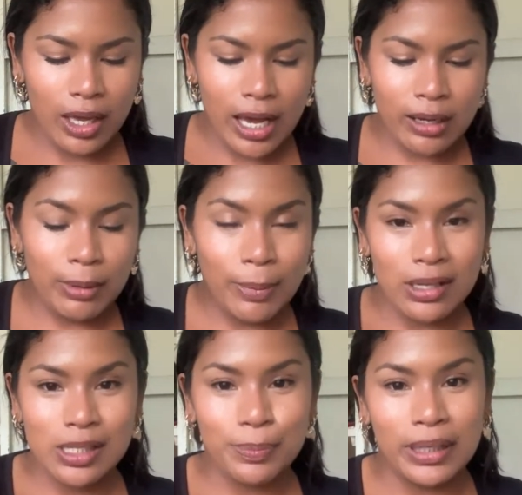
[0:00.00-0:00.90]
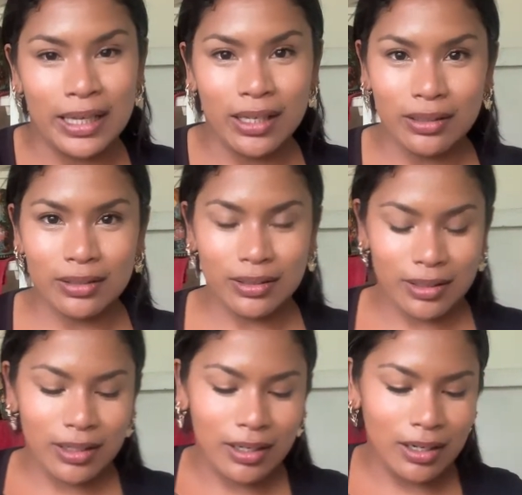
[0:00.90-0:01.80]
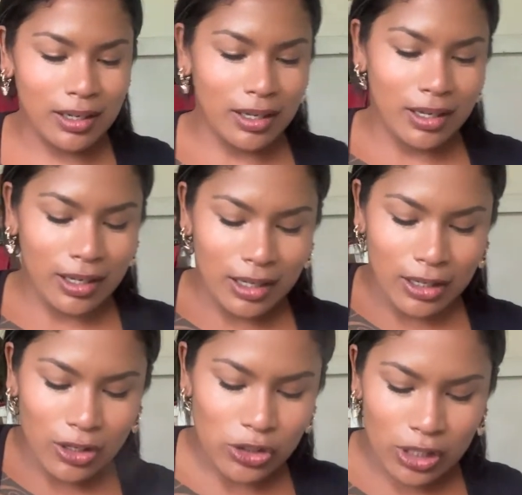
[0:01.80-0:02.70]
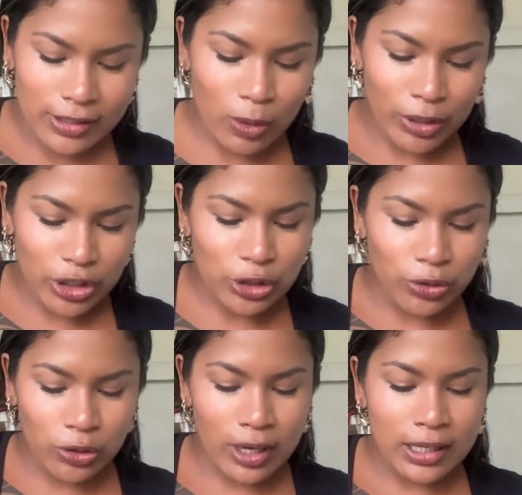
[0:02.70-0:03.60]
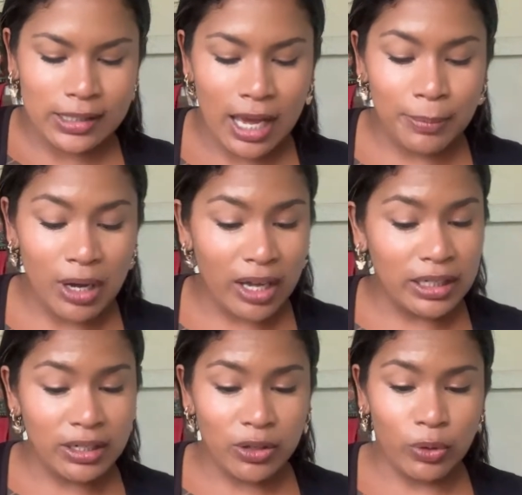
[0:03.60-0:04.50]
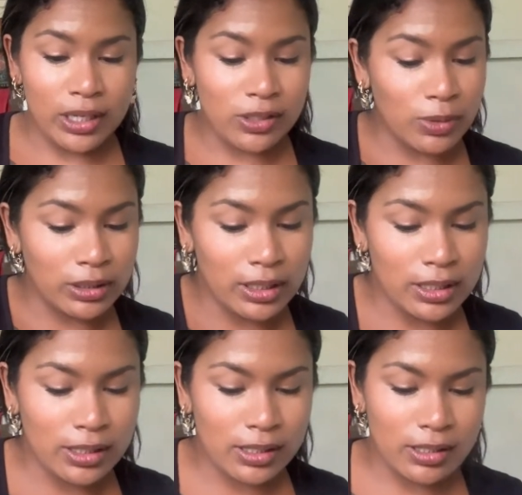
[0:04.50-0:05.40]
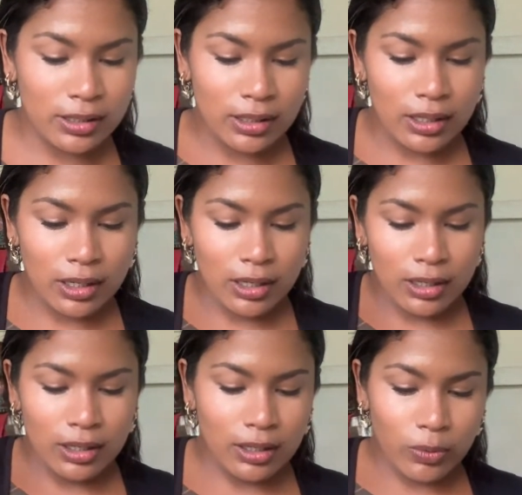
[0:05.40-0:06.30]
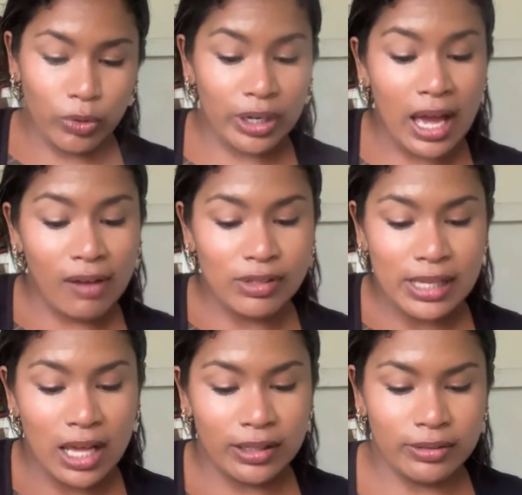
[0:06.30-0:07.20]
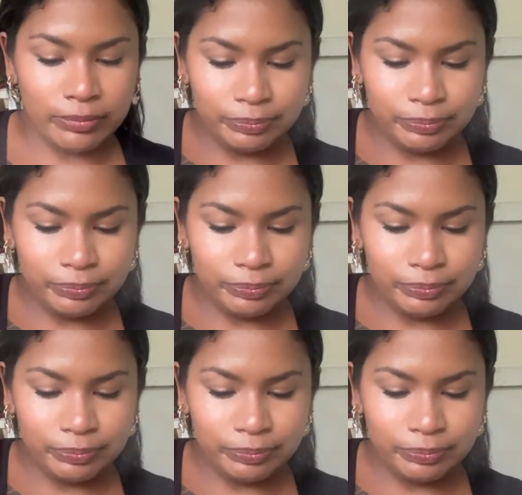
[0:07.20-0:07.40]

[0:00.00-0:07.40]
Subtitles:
And I'm about to plate because I want to show you guys. I'm not eating rice with this. We're going to have salad.